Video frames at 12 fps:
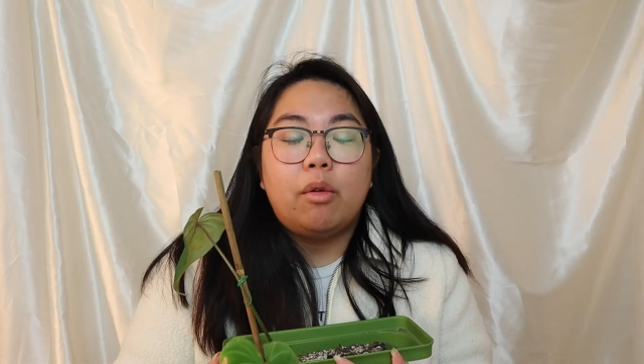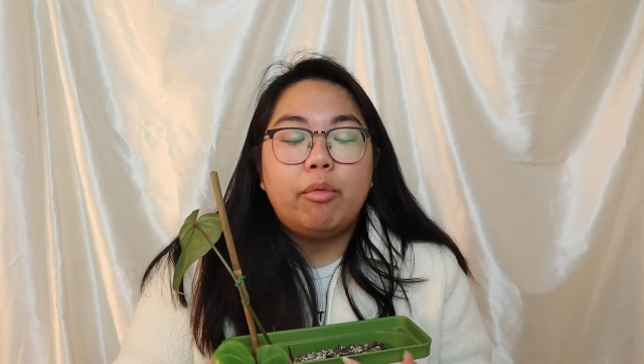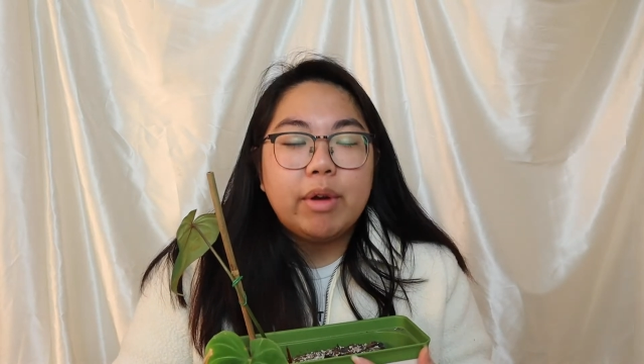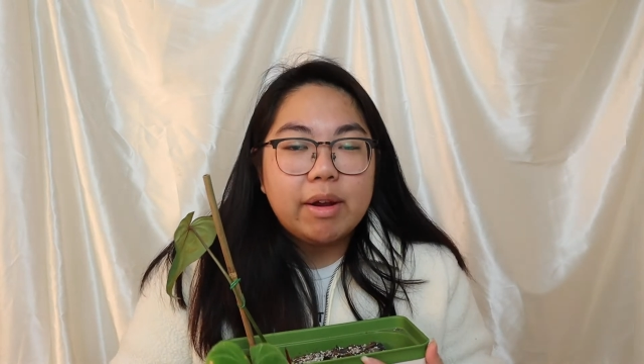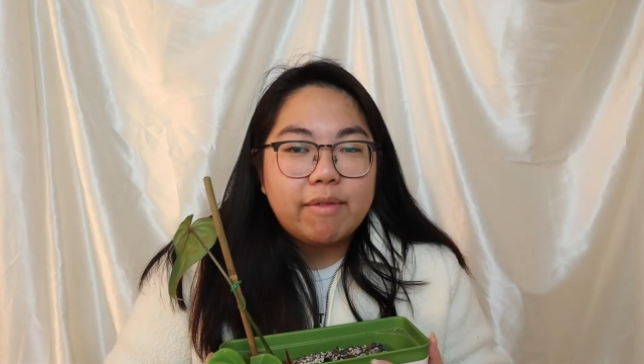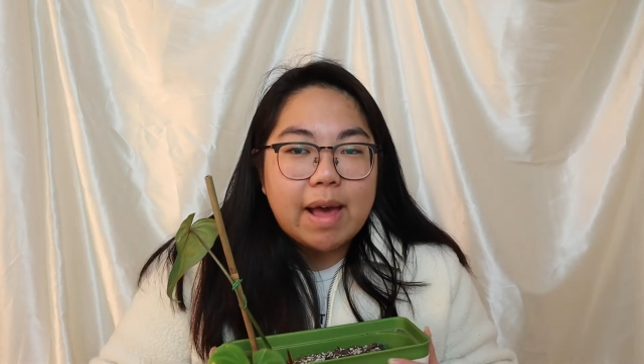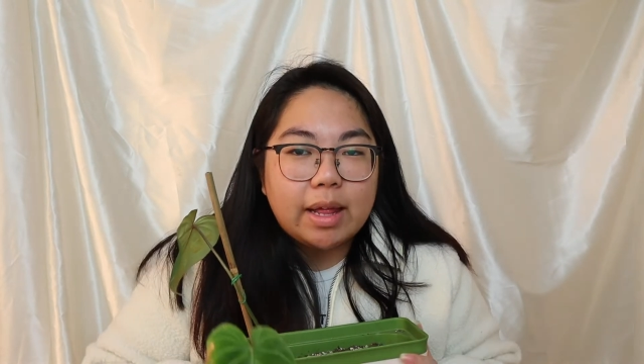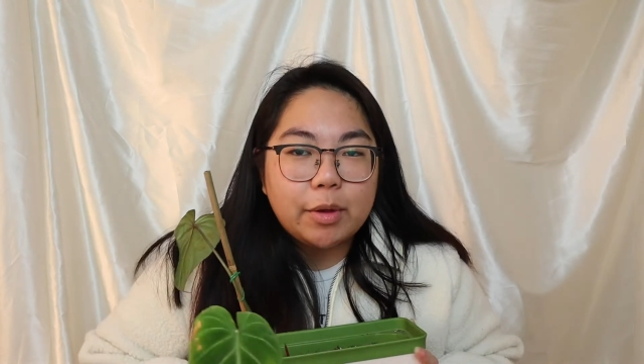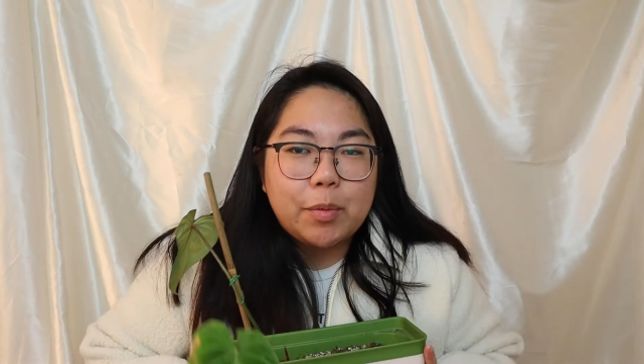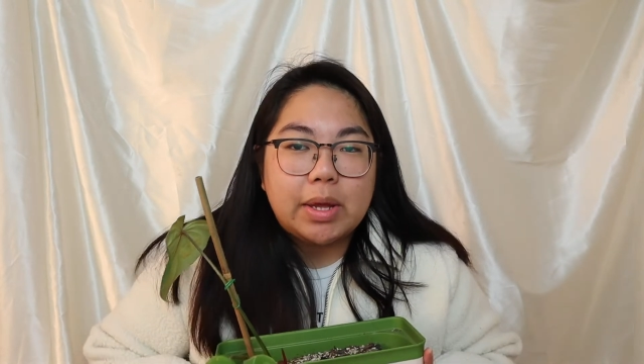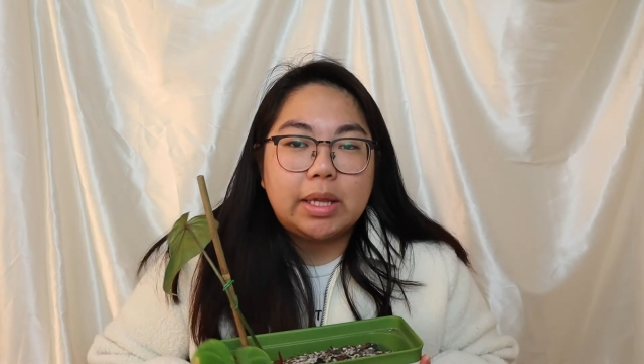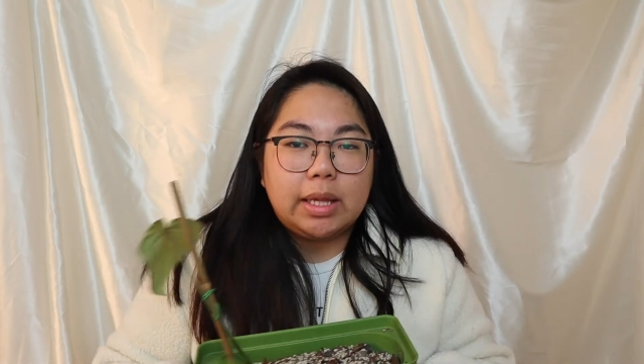
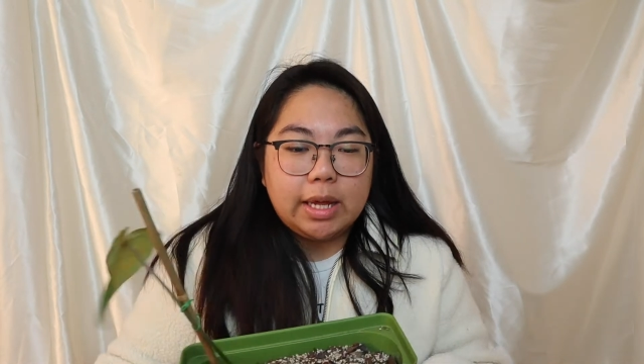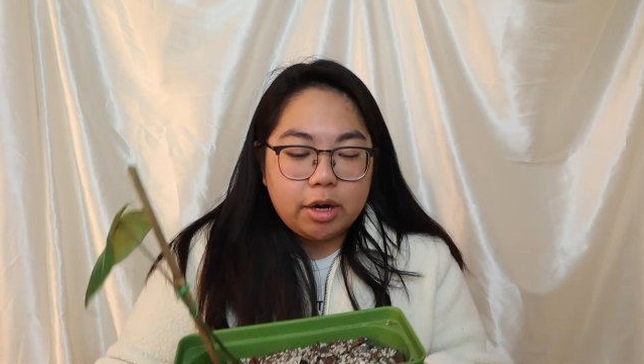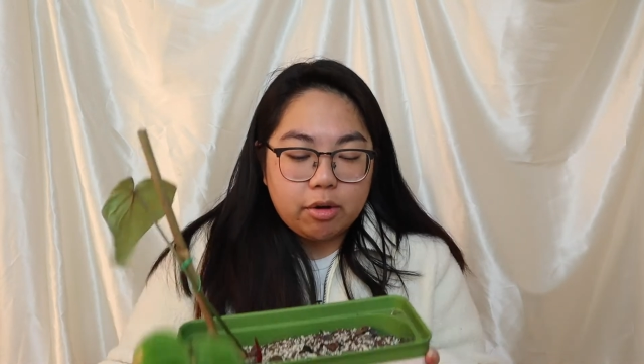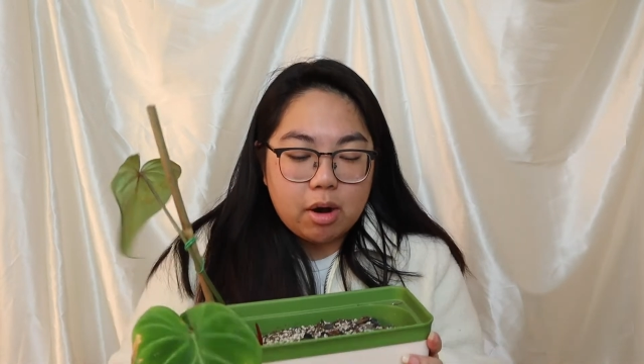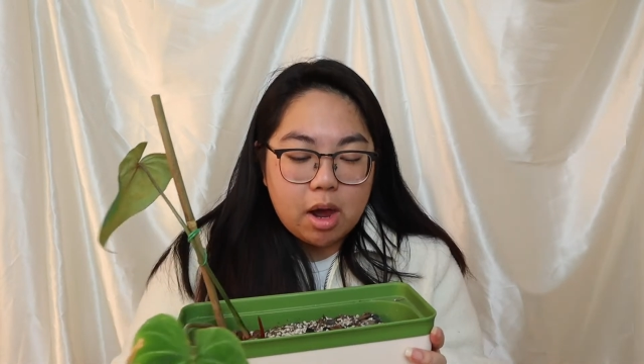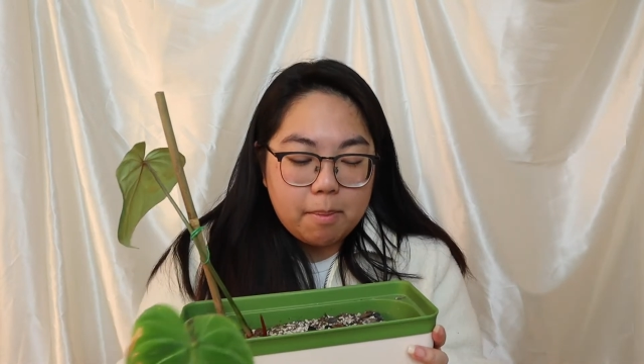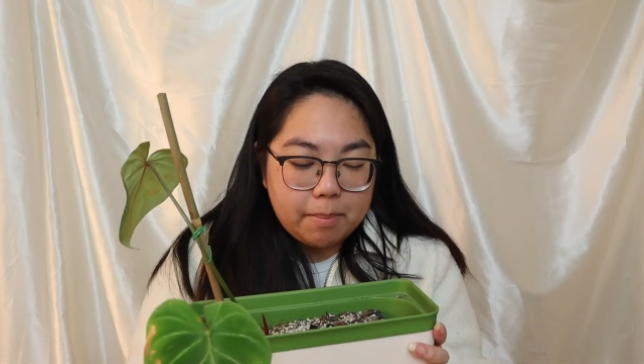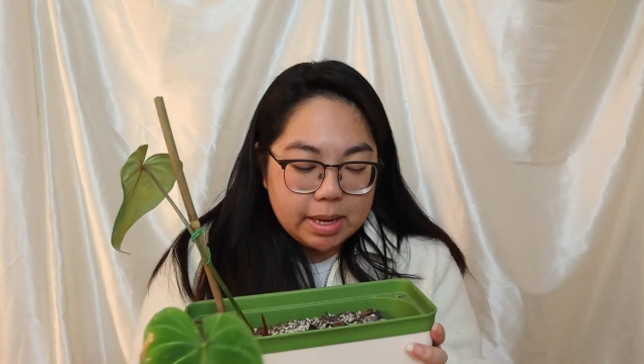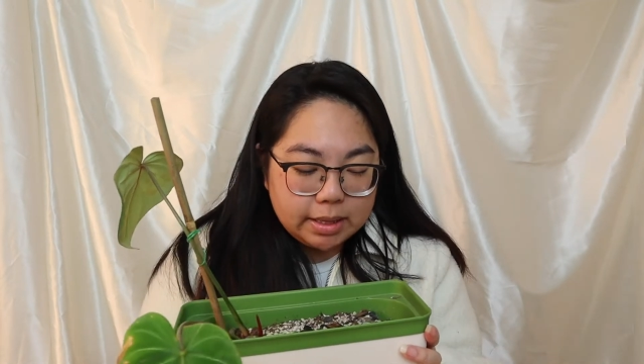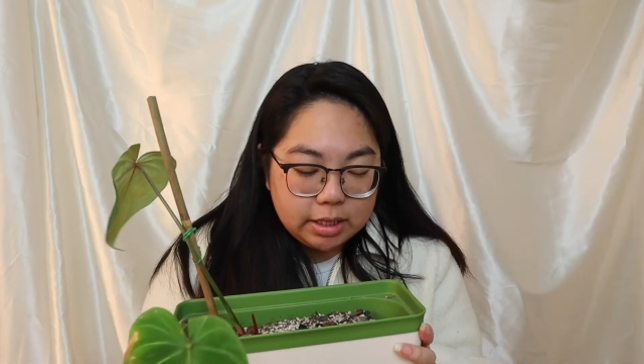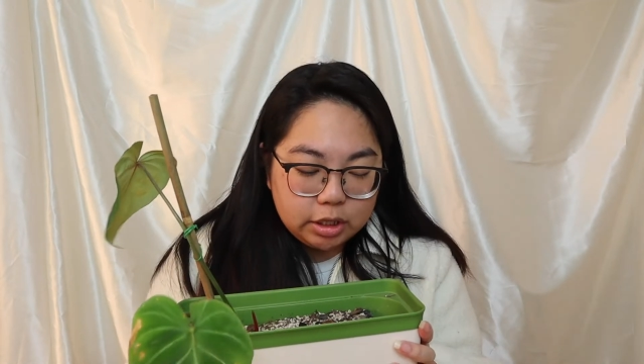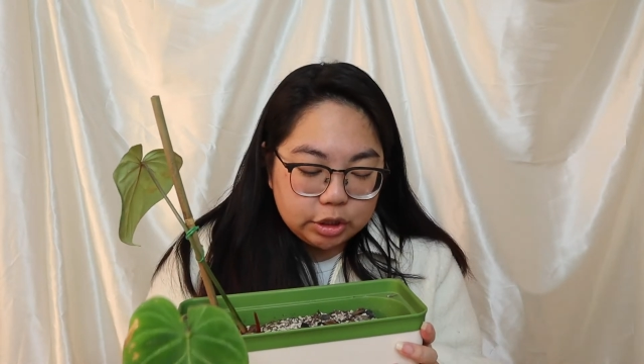reevaluate later on,
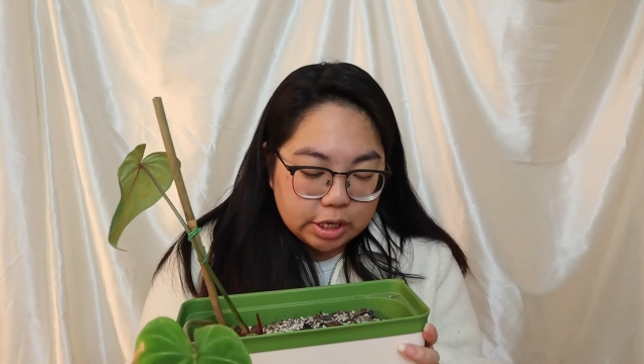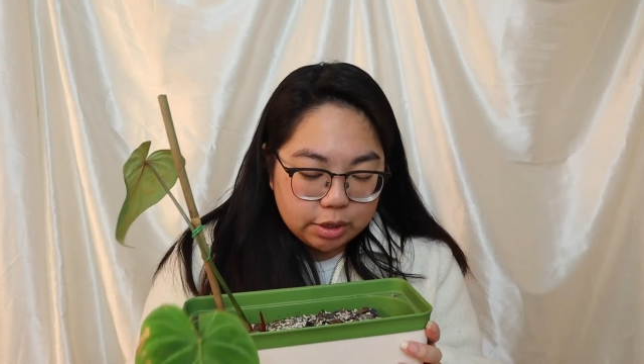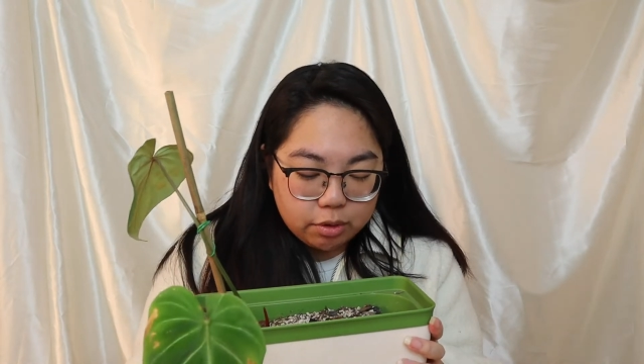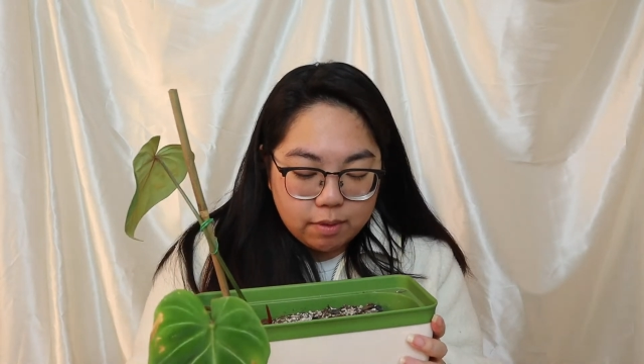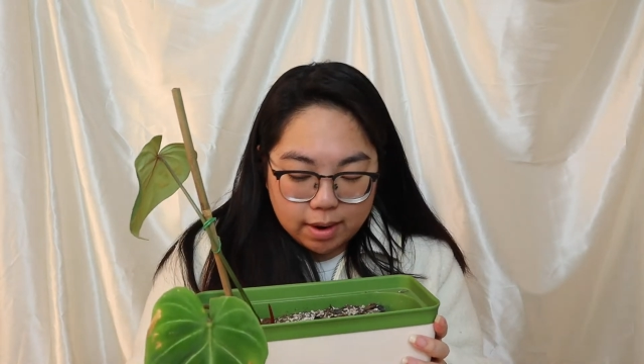but the general